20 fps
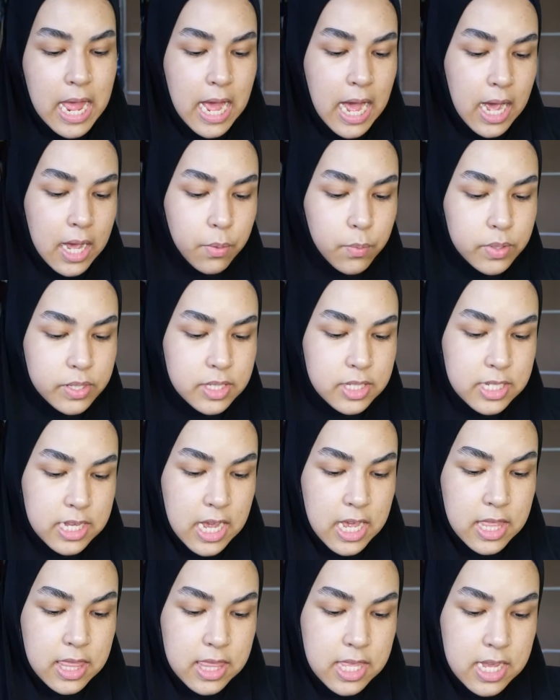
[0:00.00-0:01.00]
I would
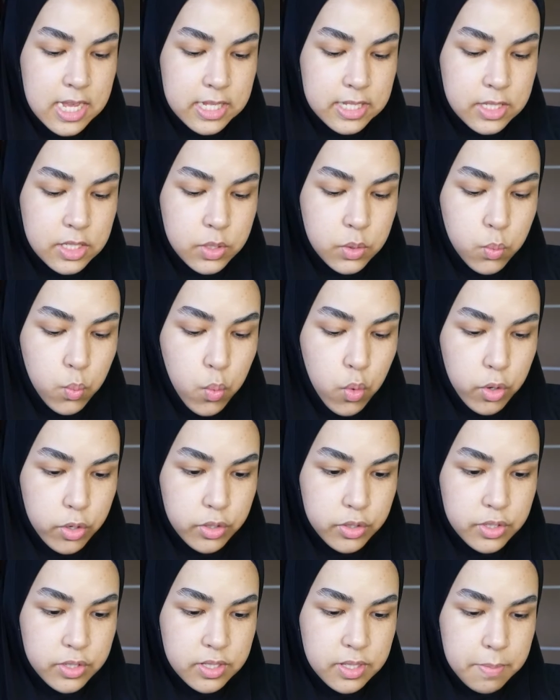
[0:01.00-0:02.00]
say this
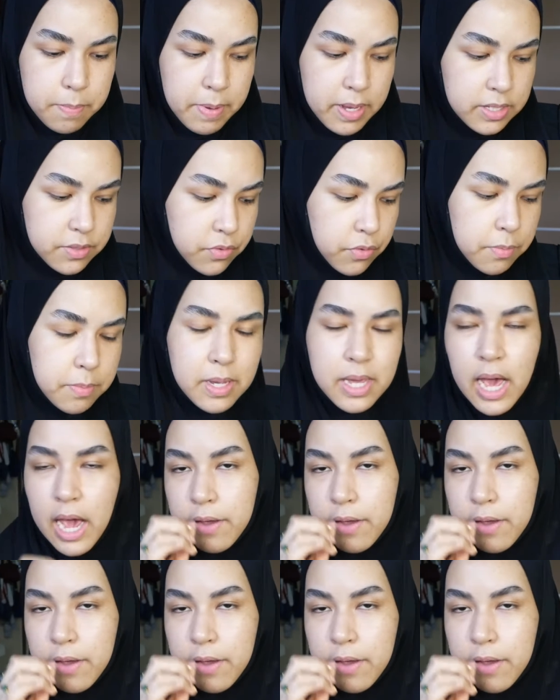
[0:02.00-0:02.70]
works the best for me.